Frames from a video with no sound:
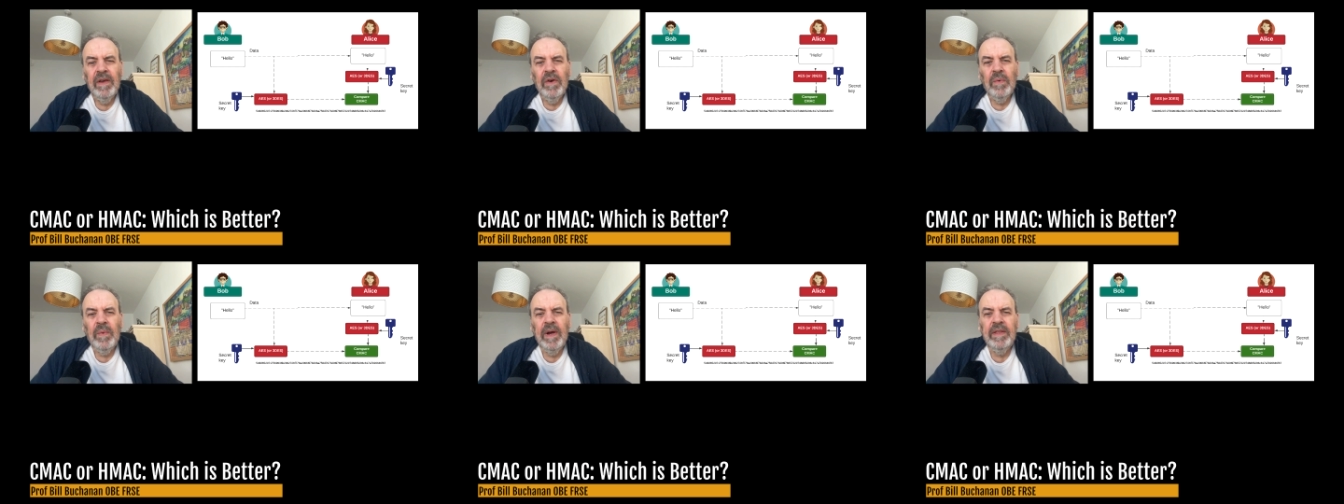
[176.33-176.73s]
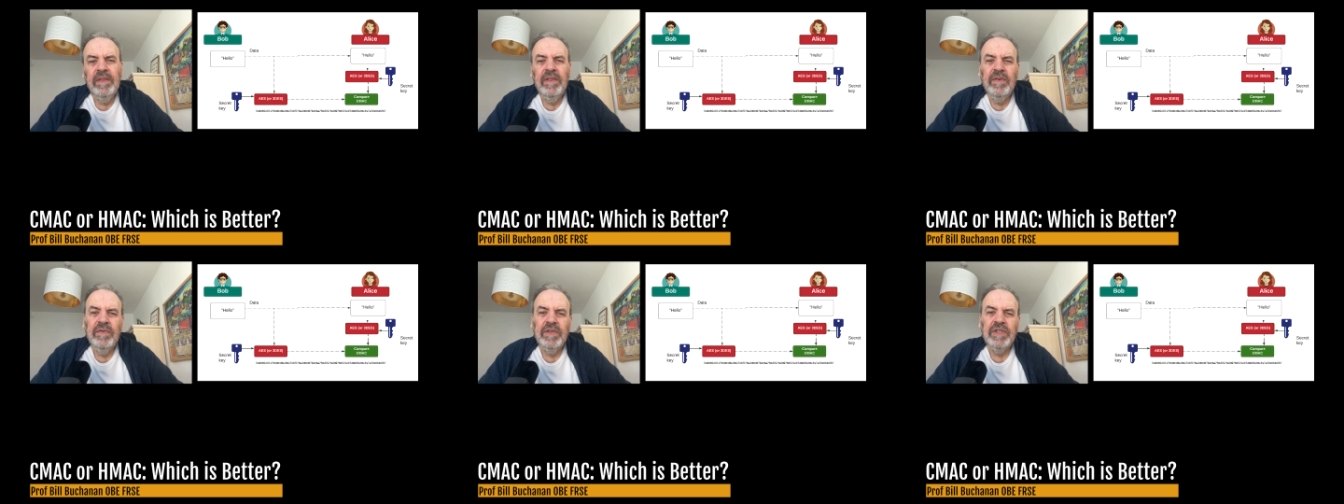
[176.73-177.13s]
When
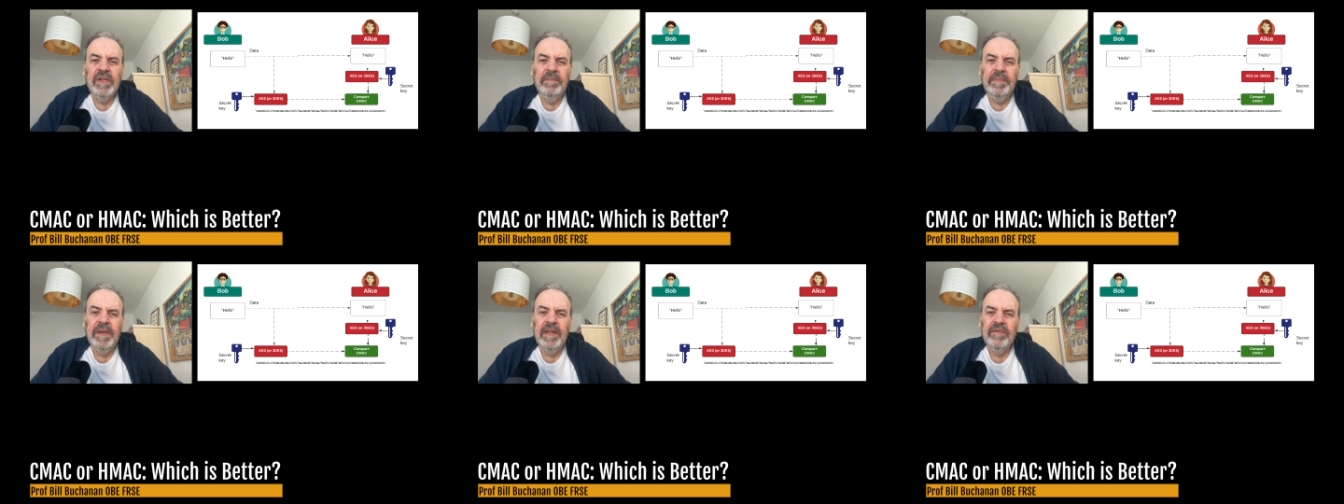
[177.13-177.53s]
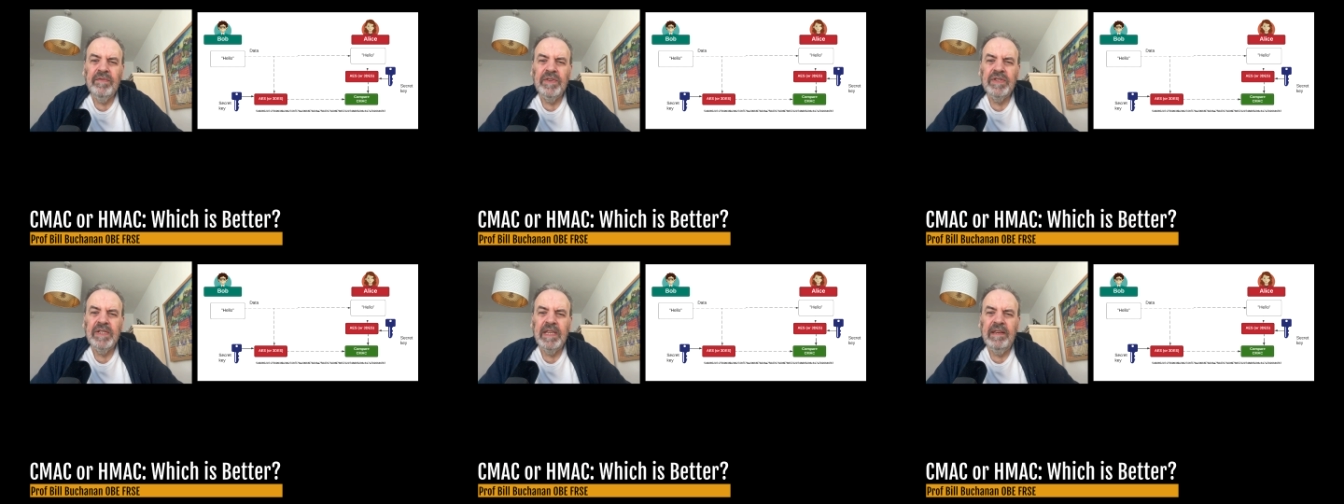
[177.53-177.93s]
the recipient
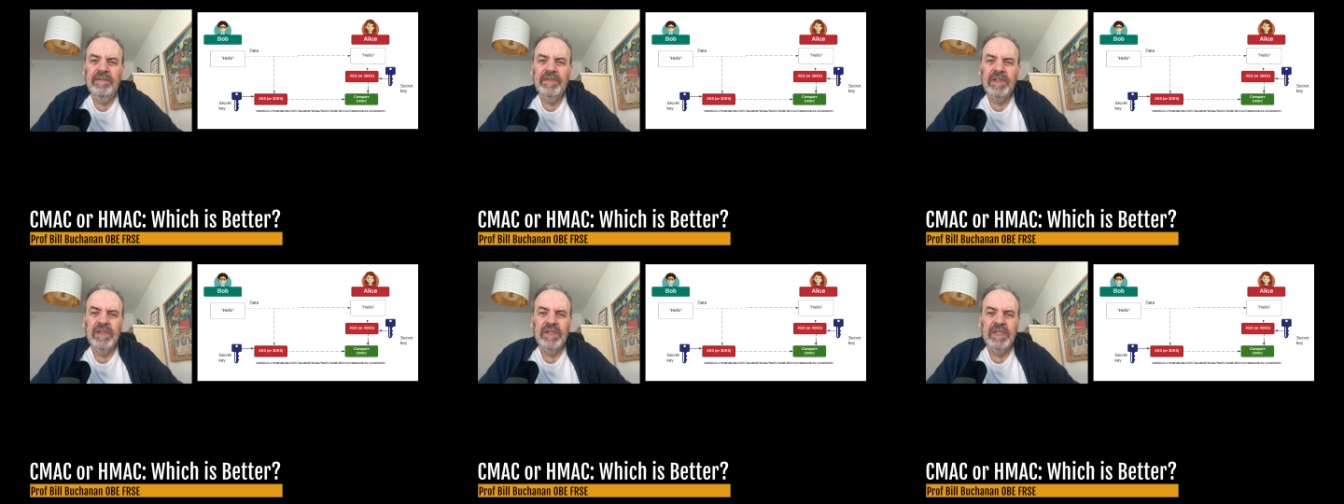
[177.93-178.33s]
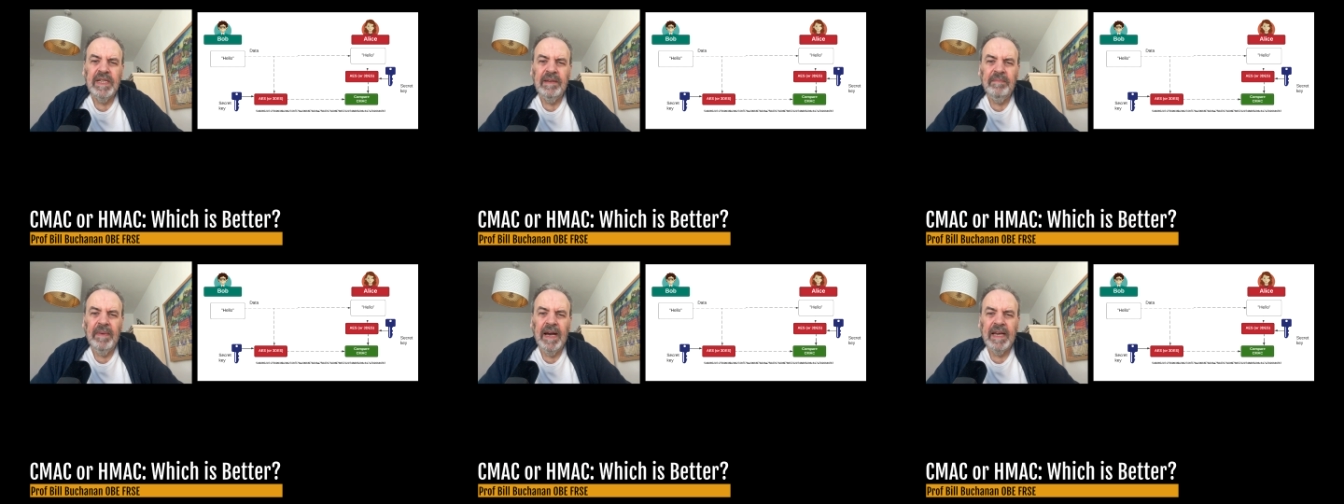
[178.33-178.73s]
receives the
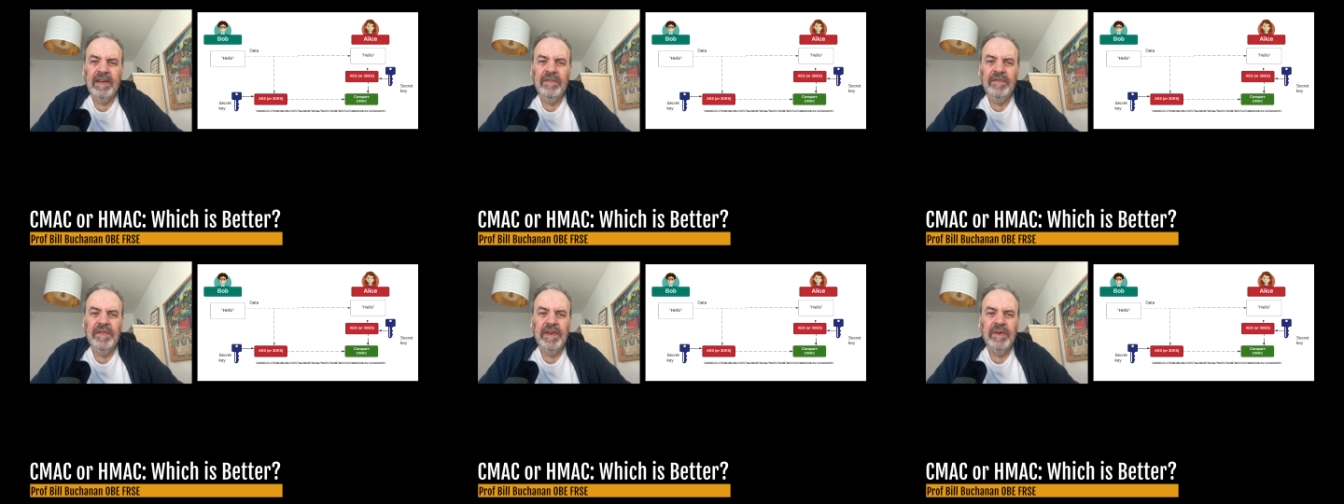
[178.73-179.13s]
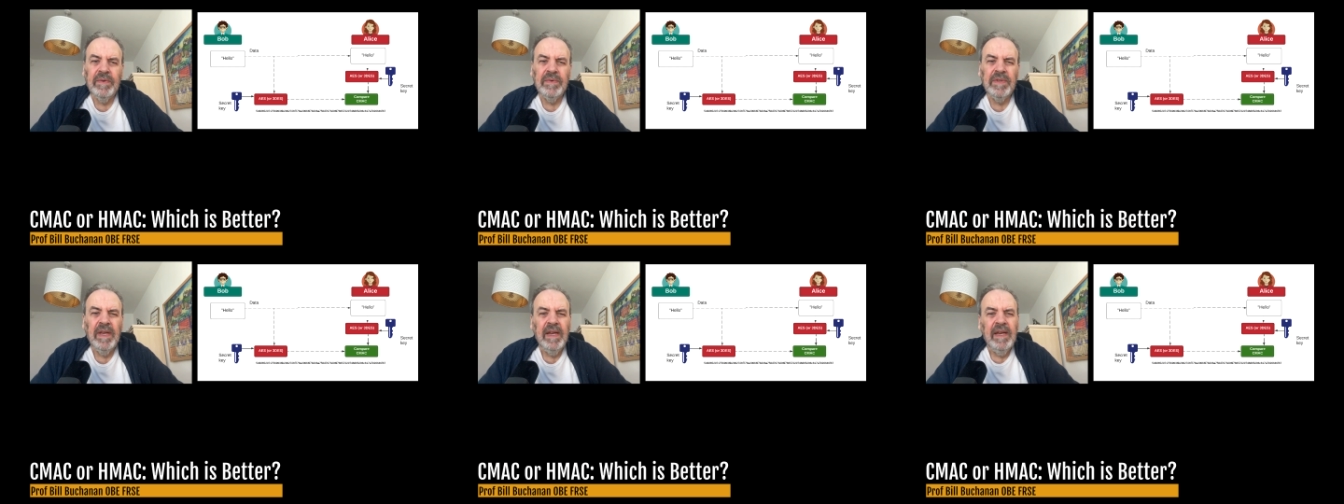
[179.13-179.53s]
CMAC
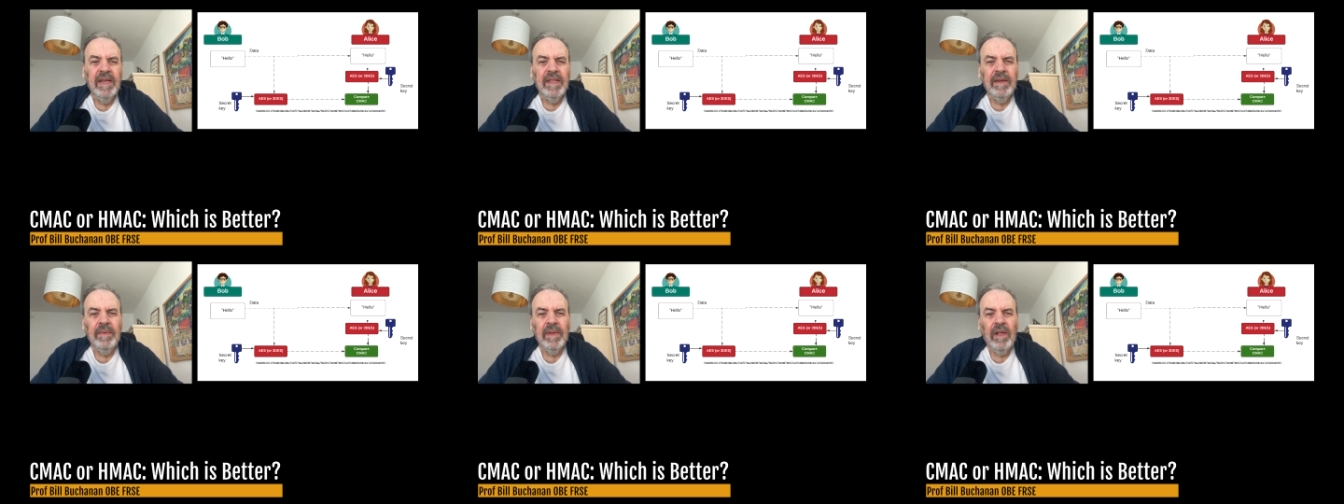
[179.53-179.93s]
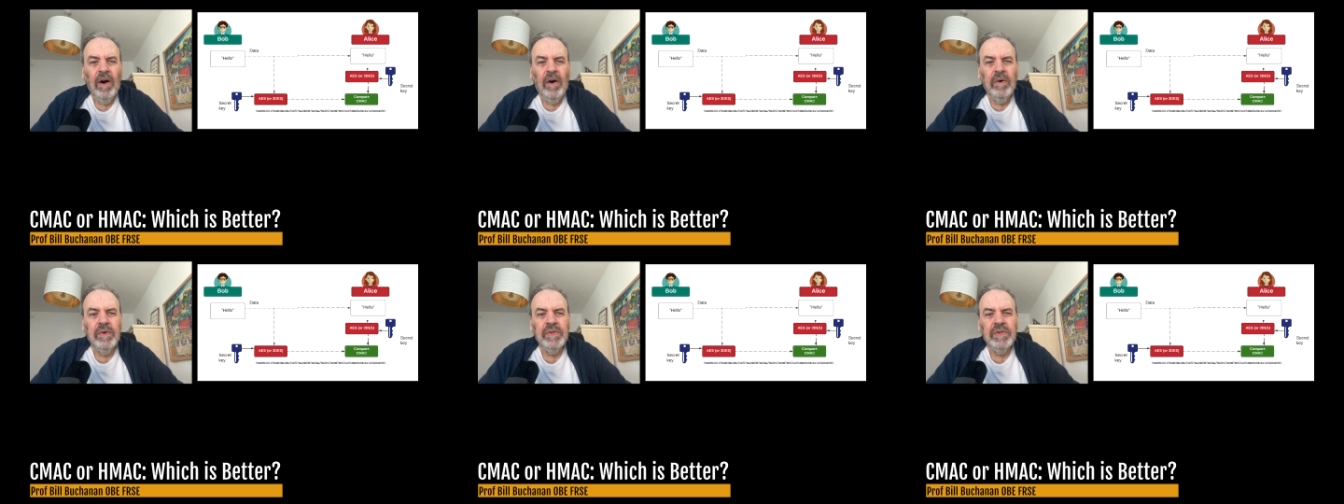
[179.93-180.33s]
field, they will
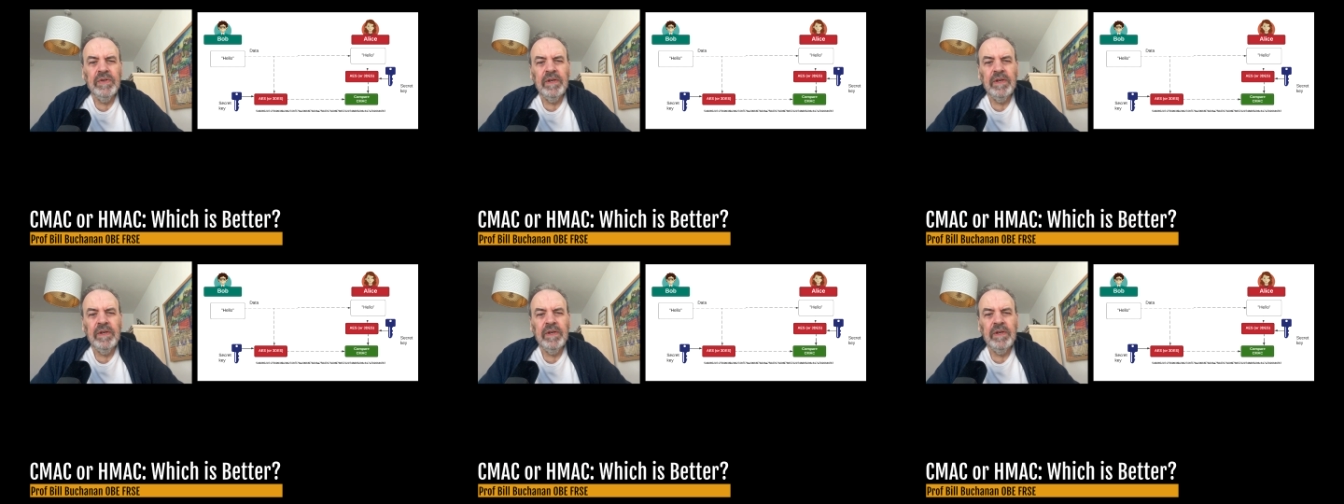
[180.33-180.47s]
also